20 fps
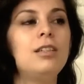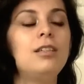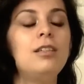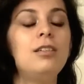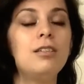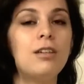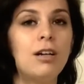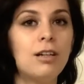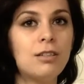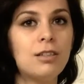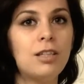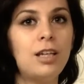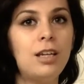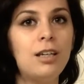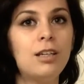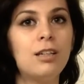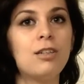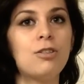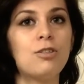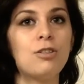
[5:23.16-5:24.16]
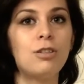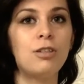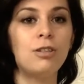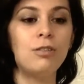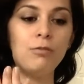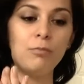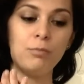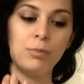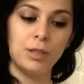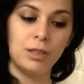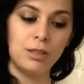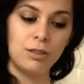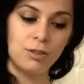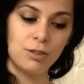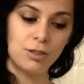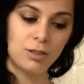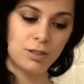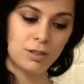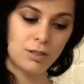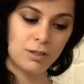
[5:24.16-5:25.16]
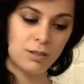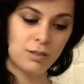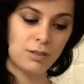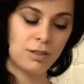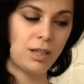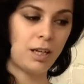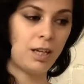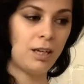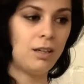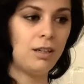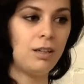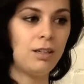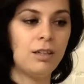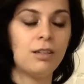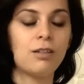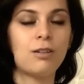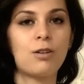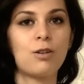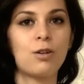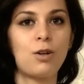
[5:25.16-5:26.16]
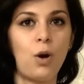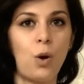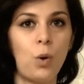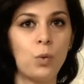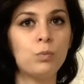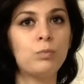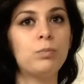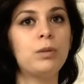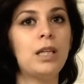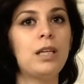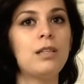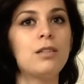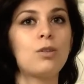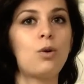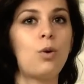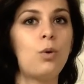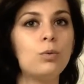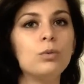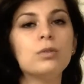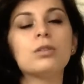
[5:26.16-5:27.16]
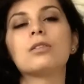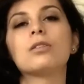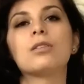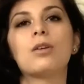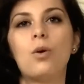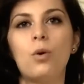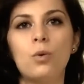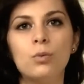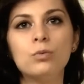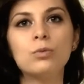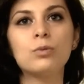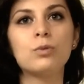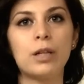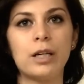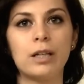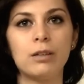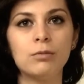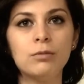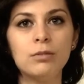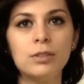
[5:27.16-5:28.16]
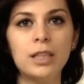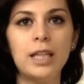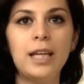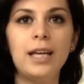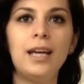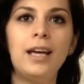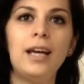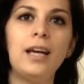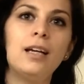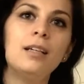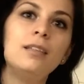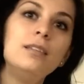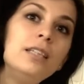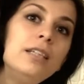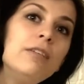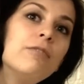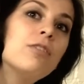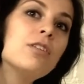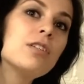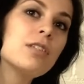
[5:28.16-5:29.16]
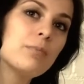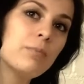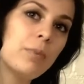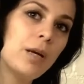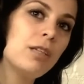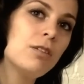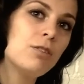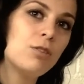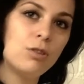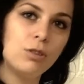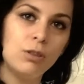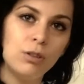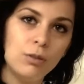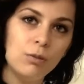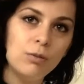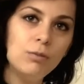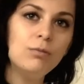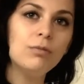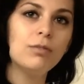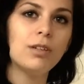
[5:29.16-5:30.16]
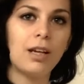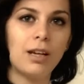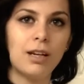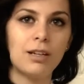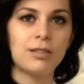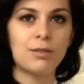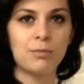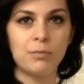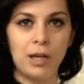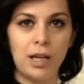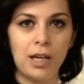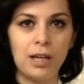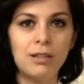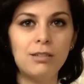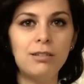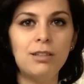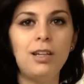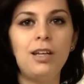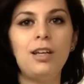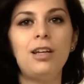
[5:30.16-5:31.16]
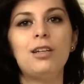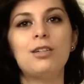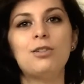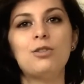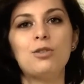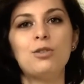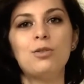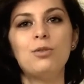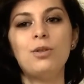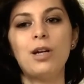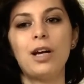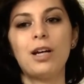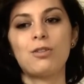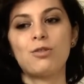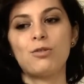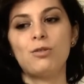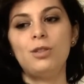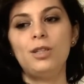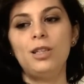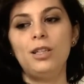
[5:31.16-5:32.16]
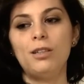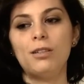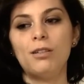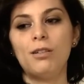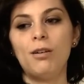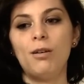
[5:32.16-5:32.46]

not take initiative, but just stay in her own place, hold her own ground, and leave the space to you as man to actually